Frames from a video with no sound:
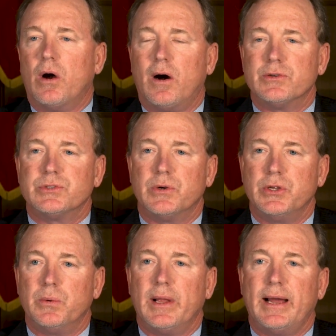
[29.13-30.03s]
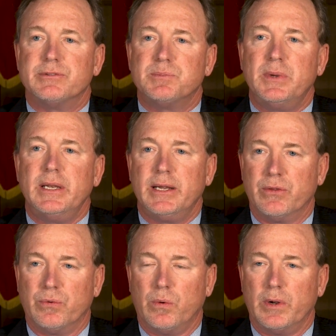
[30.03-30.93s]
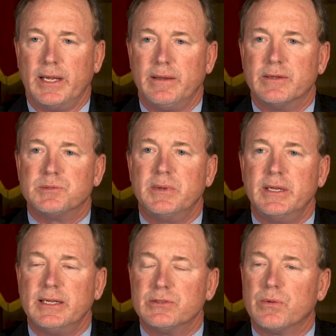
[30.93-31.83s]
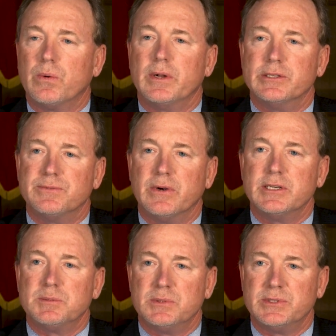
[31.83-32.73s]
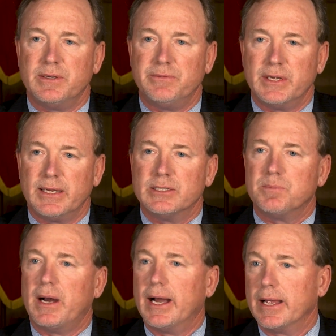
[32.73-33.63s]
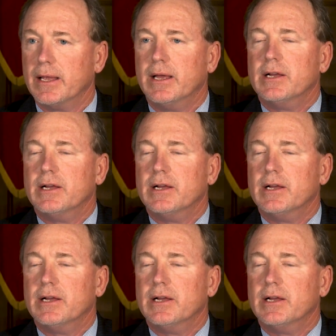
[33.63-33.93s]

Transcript: Also, you will have spending authority. The spending authority is very specific. It's by